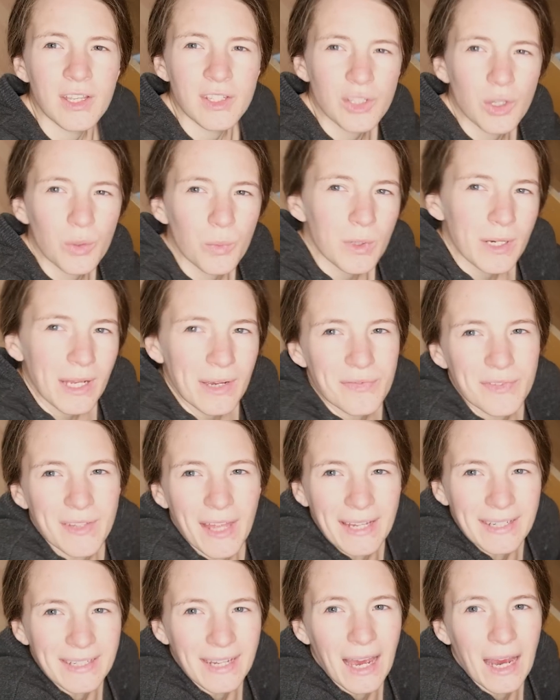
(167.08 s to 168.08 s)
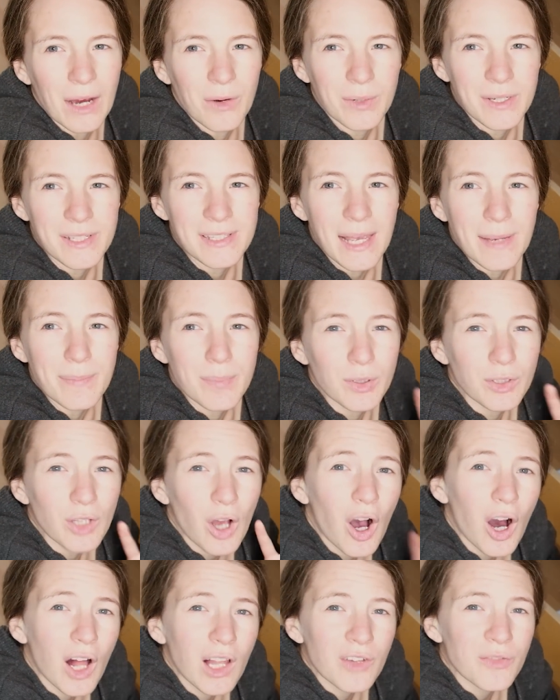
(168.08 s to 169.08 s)
So what I've done now is I put
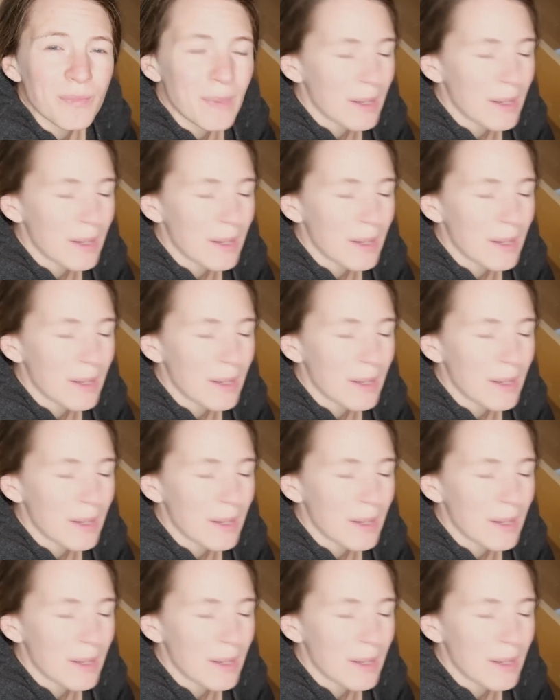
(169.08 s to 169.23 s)
all of